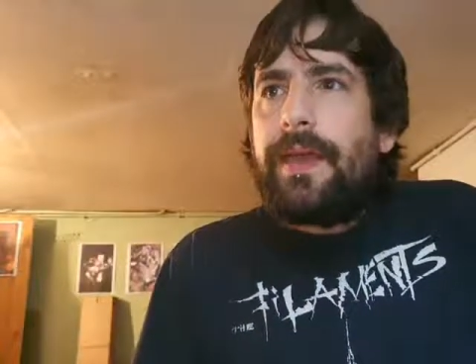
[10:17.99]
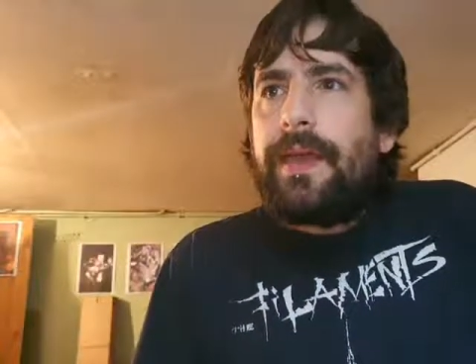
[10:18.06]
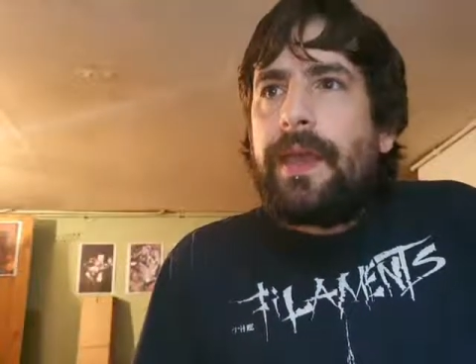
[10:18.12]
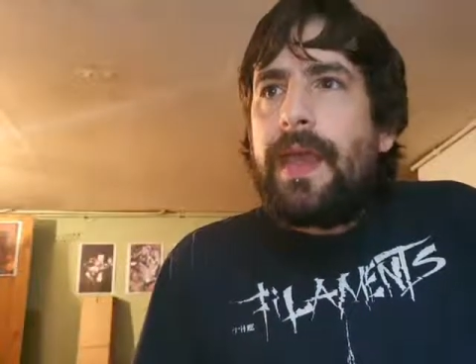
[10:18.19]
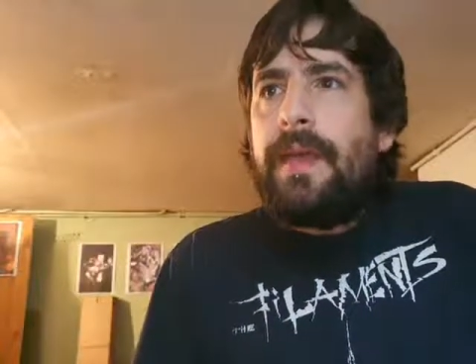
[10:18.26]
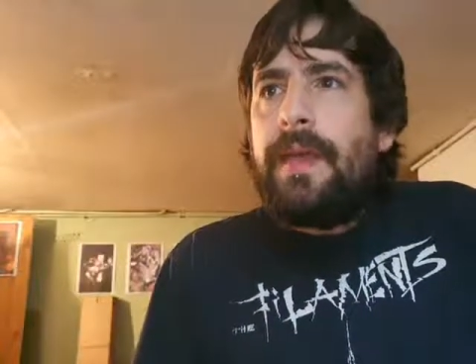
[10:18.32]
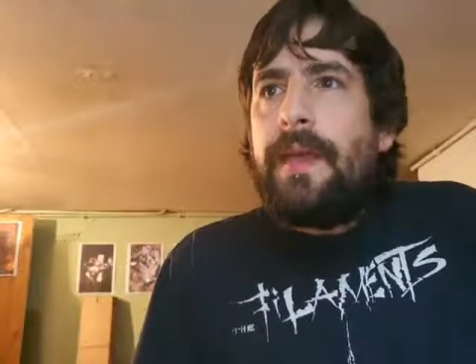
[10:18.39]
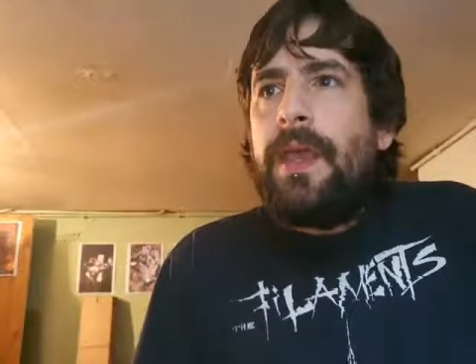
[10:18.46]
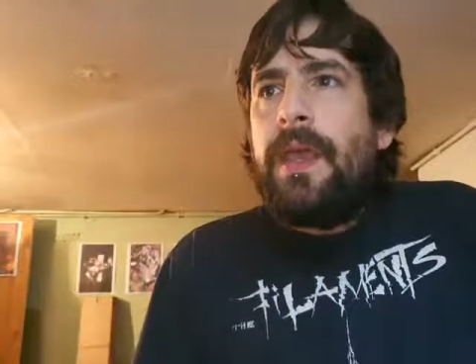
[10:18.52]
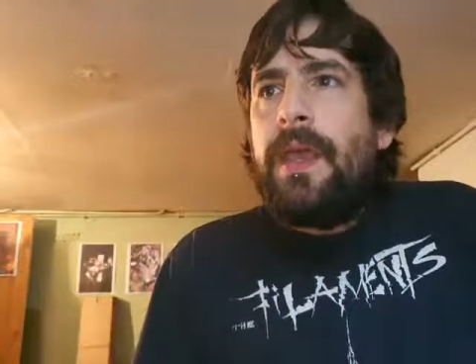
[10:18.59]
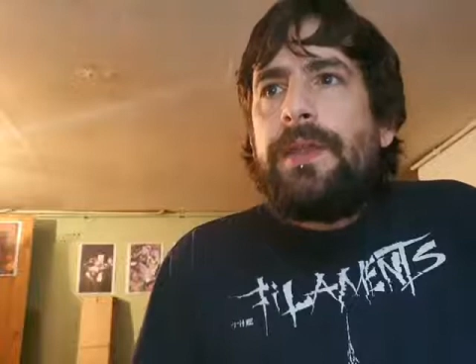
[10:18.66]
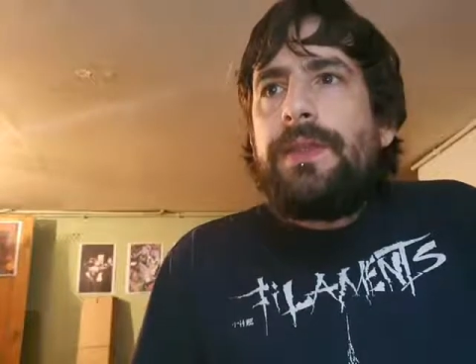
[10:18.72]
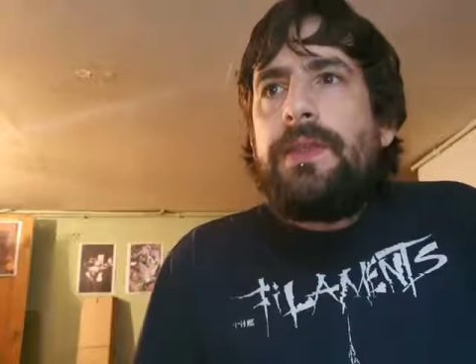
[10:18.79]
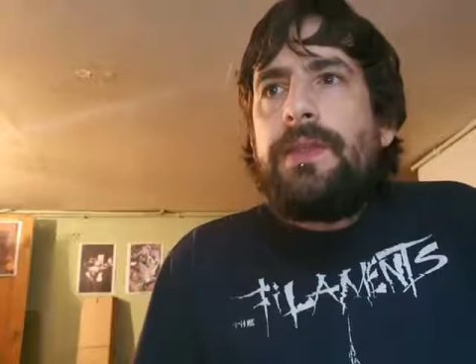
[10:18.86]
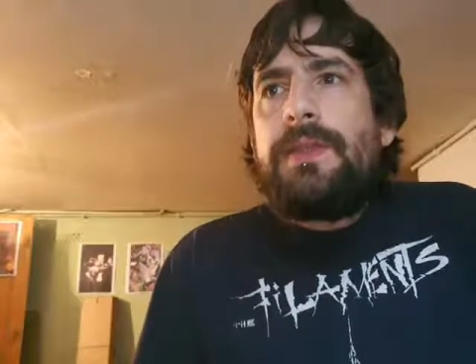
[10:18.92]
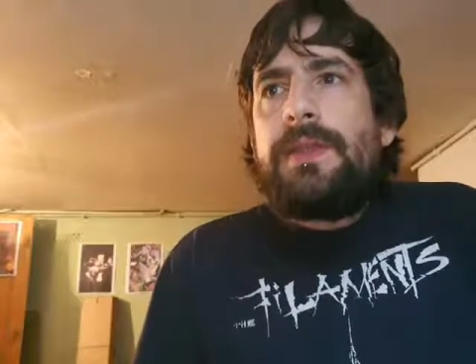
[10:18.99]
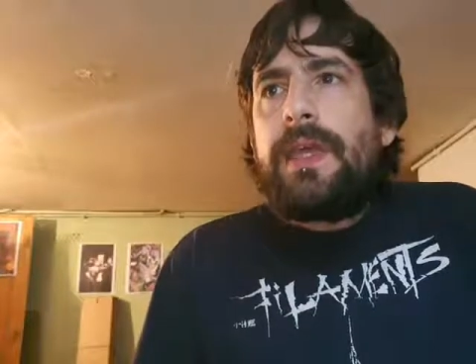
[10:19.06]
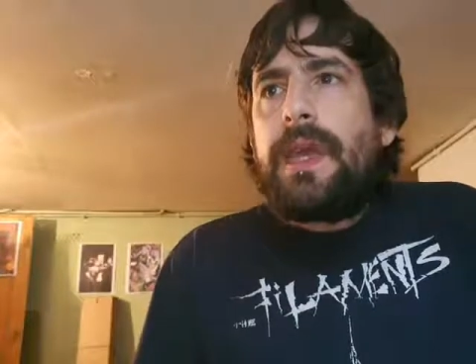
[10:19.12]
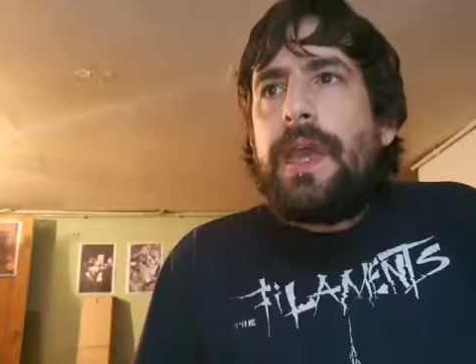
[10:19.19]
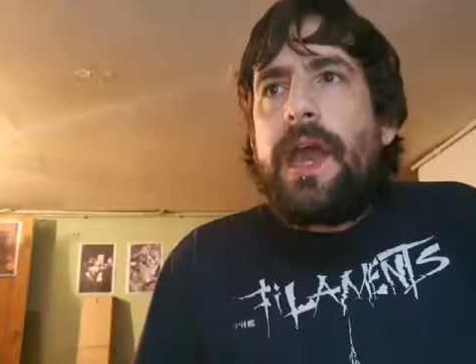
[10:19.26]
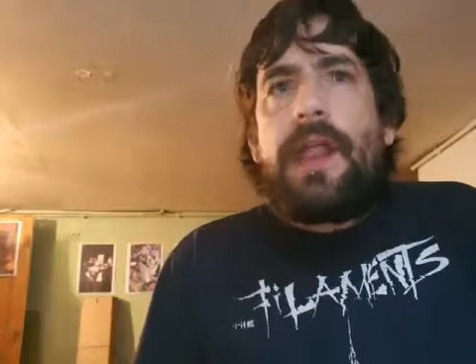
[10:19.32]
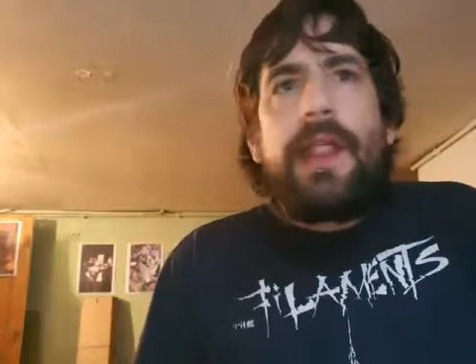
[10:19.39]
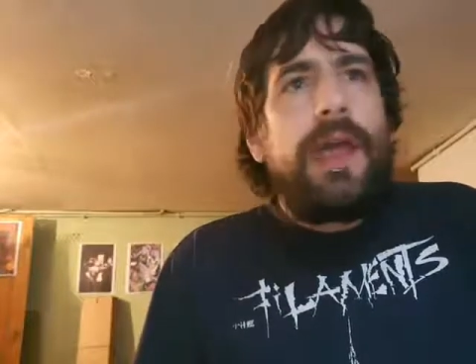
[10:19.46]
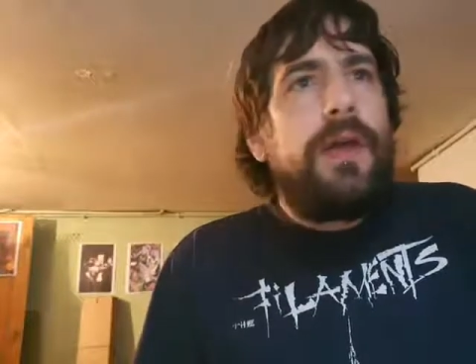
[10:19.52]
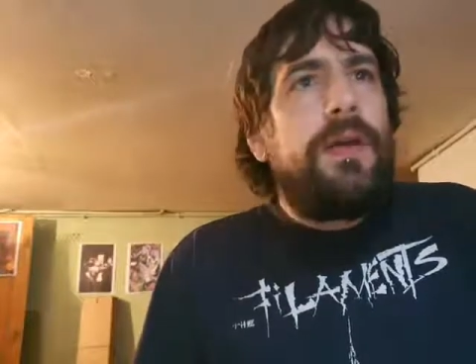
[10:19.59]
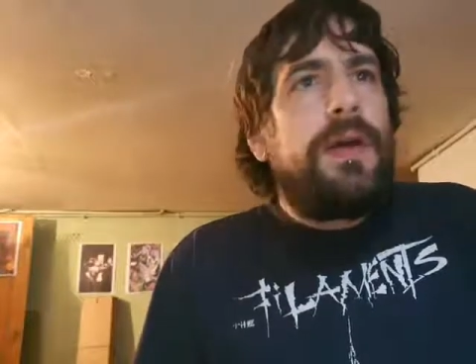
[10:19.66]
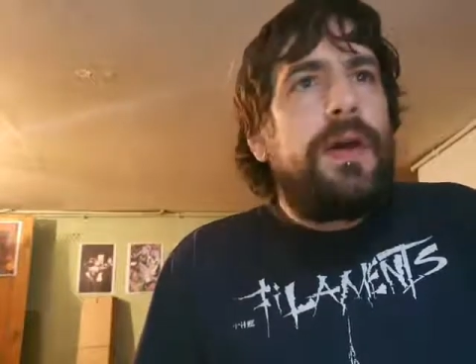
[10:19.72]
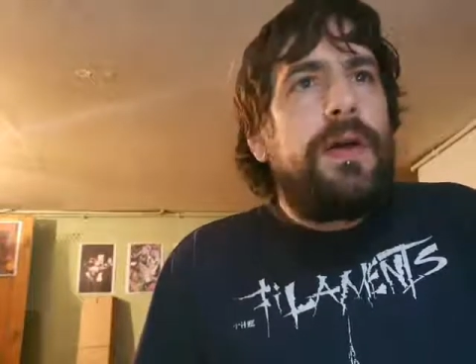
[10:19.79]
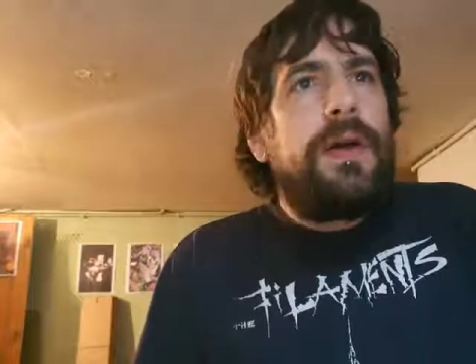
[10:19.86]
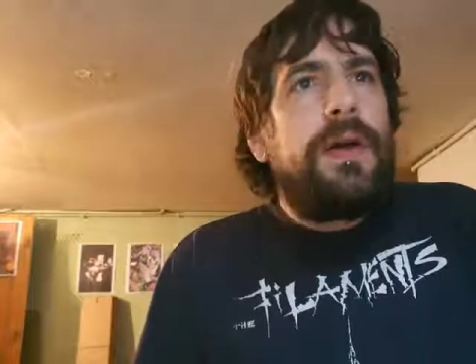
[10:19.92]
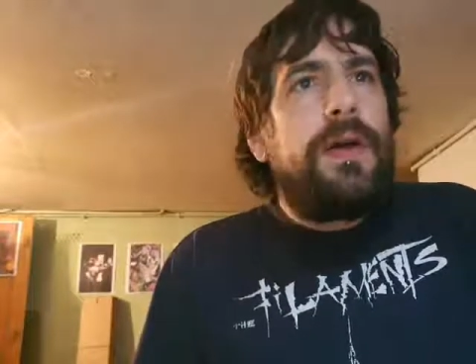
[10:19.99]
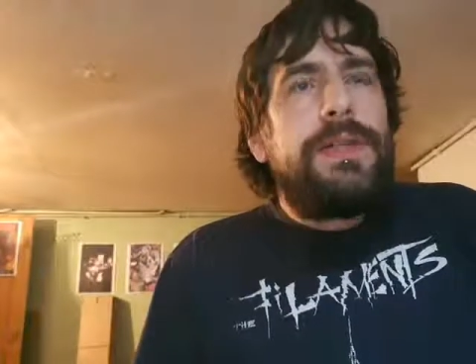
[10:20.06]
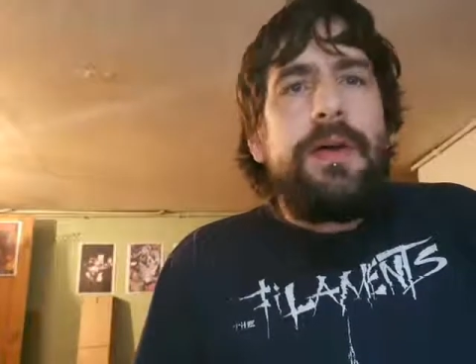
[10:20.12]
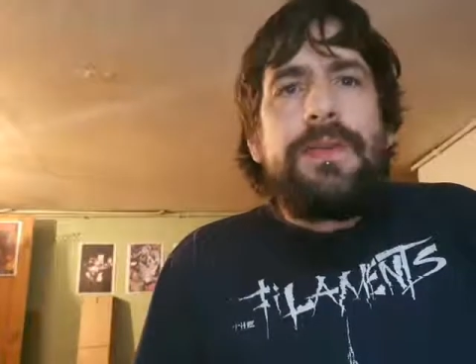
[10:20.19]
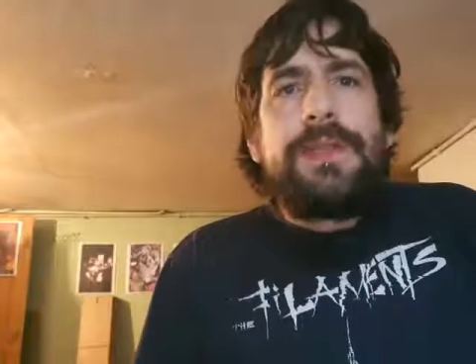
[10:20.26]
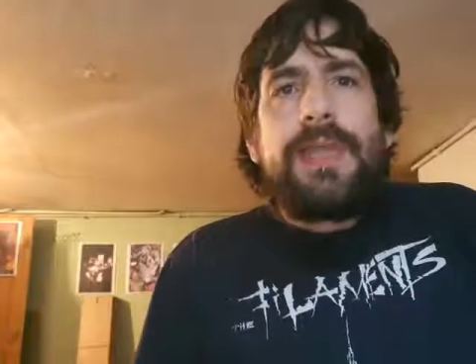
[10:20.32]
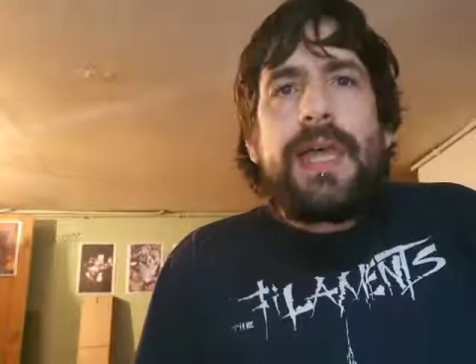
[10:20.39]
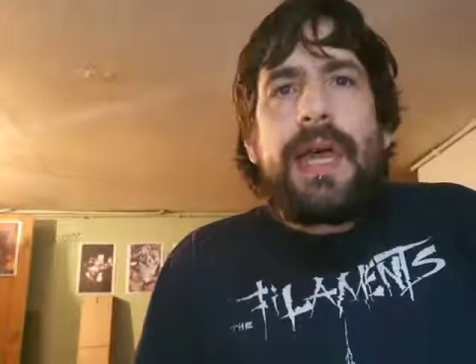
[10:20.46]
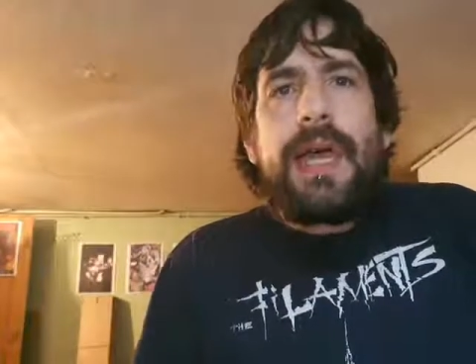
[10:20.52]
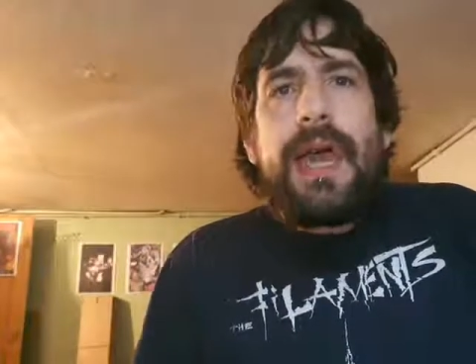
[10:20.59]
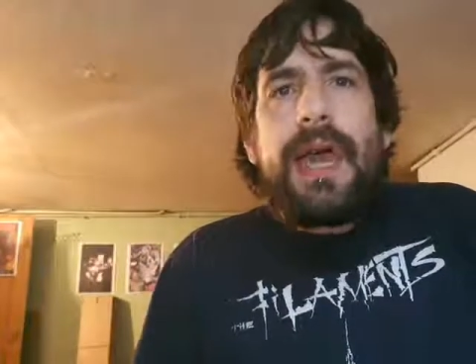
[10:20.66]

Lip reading: Again, do you say hello, guy that was there?